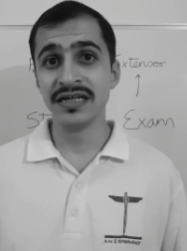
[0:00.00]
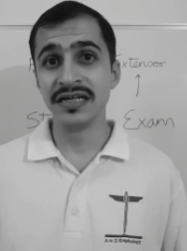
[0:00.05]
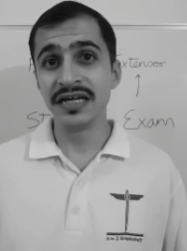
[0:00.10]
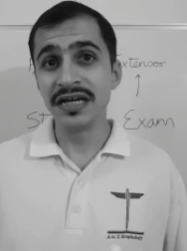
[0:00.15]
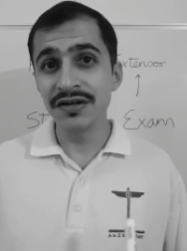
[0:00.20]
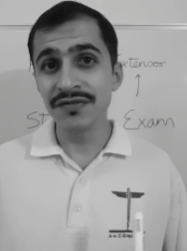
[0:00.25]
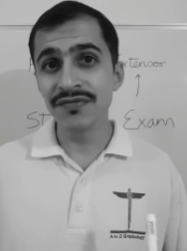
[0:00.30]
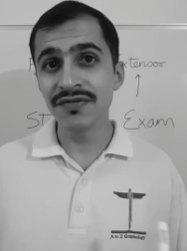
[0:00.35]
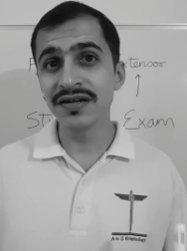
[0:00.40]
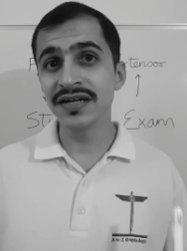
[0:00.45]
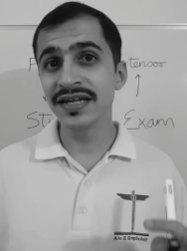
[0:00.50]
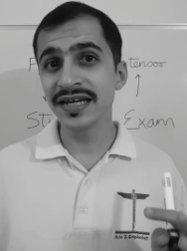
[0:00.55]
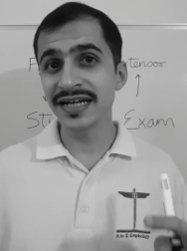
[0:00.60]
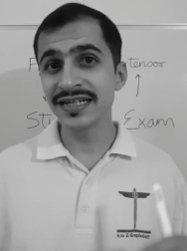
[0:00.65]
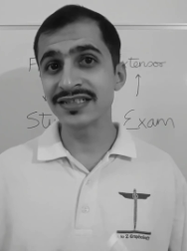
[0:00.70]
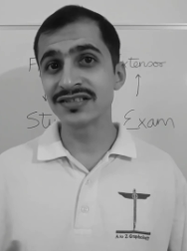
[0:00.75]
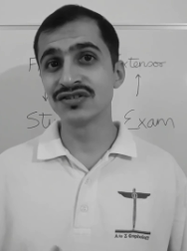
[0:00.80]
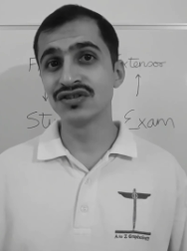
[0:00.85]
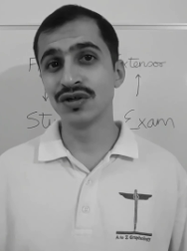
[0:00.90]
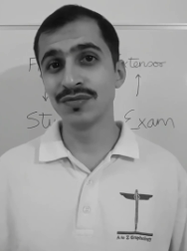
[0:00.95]
If in
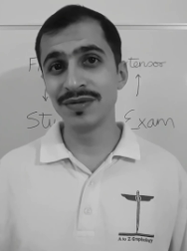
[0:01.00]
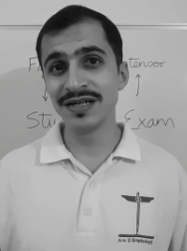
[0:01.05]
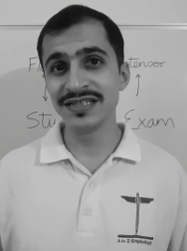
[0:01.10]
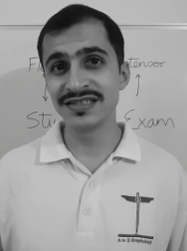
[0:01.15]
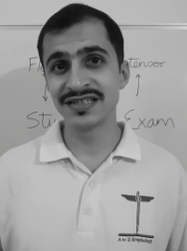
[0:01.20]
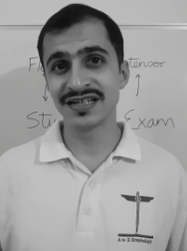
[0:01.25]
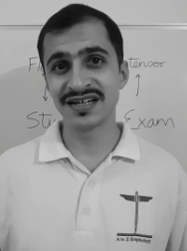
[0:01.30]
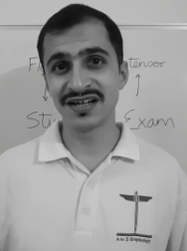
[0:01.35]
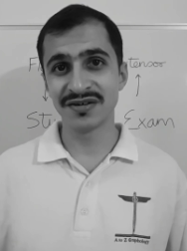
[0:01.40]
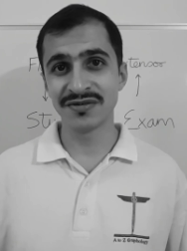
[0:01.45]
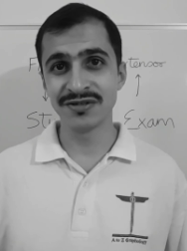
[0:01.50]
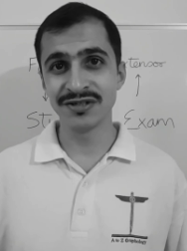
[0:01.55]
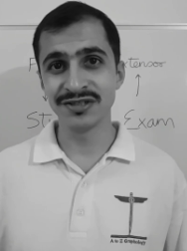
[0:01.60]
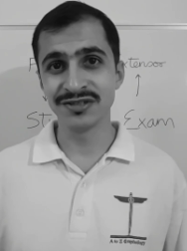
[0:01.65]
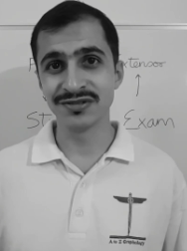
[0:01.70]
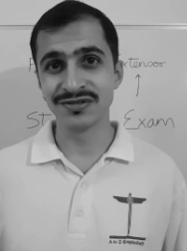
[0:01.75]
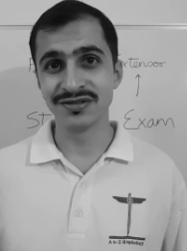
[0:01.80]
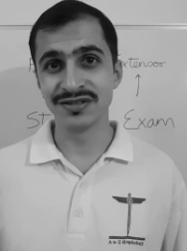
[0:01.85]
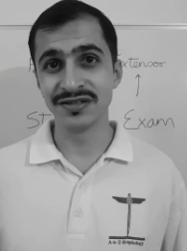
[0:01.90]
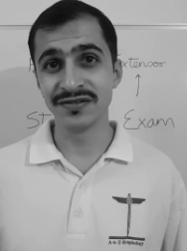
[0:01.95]
case nobody is around
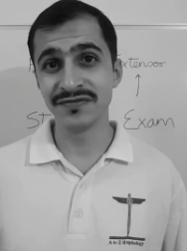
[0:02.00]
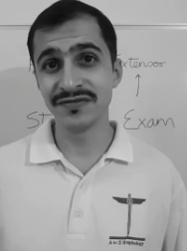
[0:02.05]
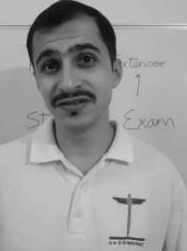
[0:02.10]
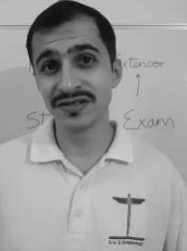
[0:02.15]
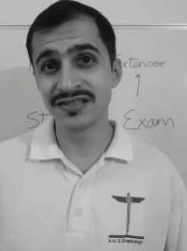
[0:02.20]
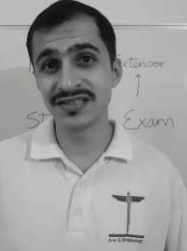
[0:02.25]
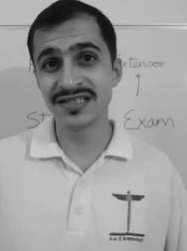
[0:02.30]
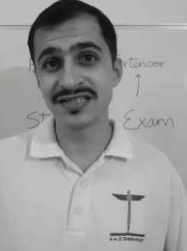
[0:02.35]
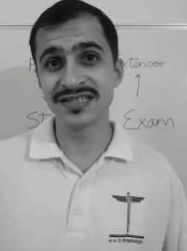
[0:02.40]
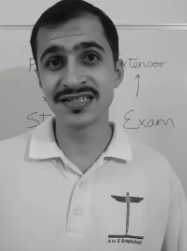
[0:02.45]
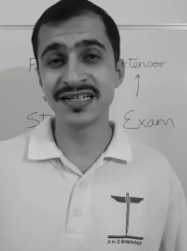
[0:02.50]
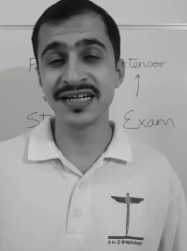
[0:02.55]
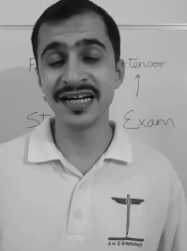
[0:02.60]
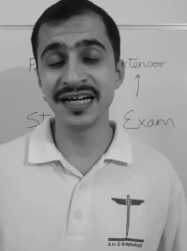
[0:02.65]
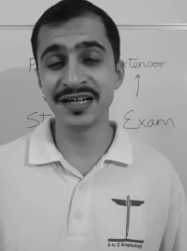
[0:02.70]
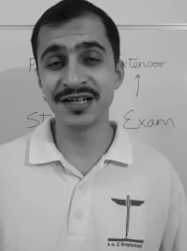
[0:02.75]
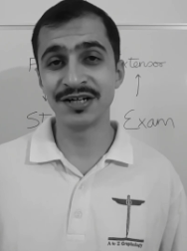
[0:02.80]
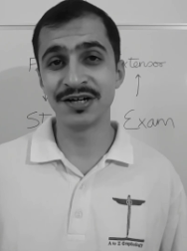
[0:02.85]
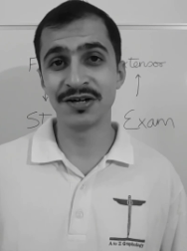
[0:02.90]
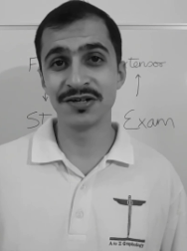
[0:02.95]
you, if you are just
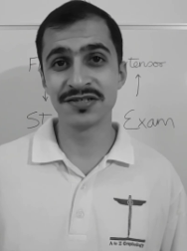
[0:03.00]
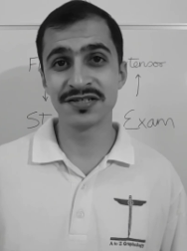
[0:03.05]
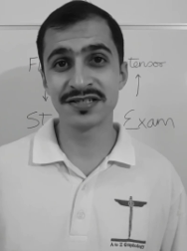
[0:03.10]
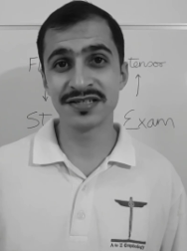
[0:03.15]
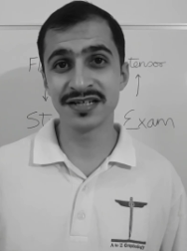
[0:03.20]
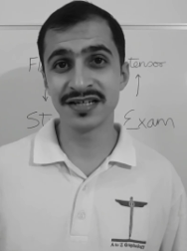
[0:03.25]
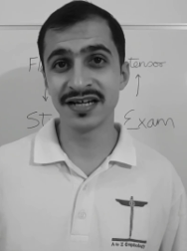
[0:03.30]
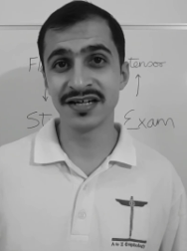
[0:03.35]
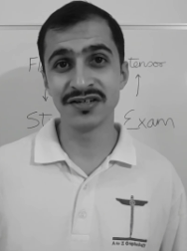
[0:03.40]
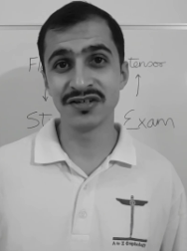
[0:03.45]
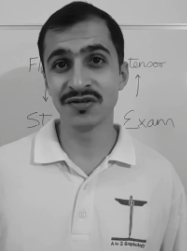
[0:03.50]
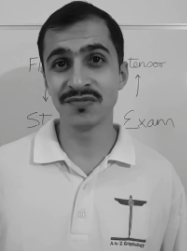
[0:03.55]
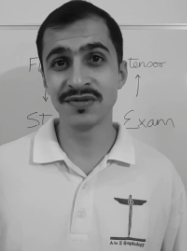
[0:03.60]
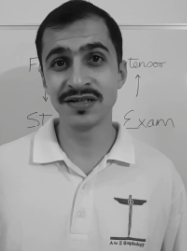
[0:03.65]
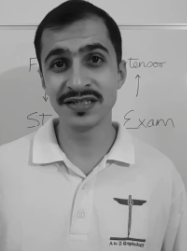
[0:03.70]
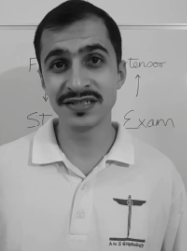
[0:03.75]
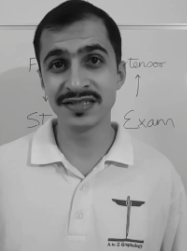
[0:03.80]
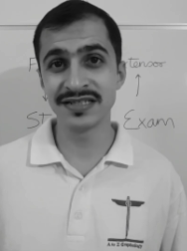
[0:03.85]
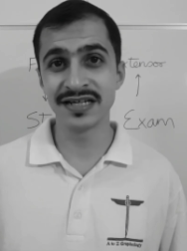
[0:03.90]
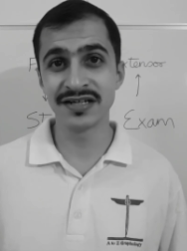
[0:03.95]
staying in a hostel and
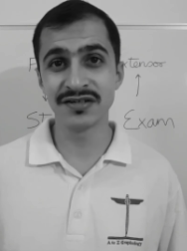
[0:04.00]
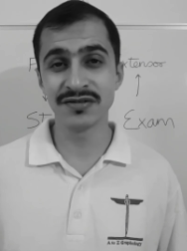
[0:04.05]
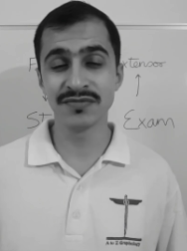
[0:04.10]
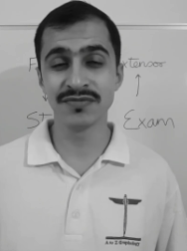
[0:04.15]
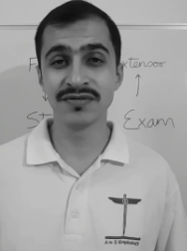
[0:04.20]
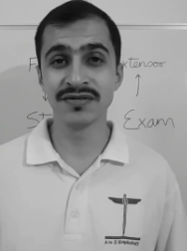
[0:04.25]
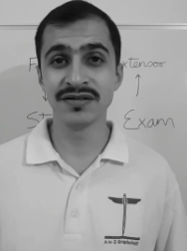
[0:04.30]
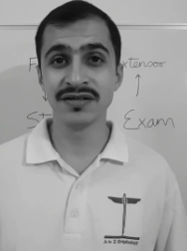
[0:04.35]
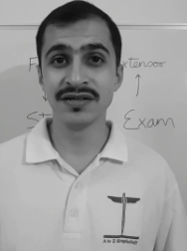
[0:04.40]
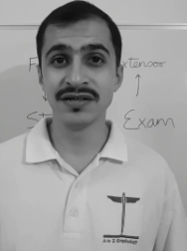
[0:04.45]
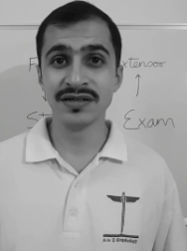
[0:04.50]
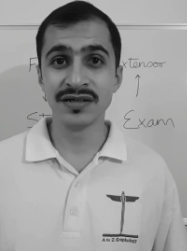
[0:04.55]
nobody is there to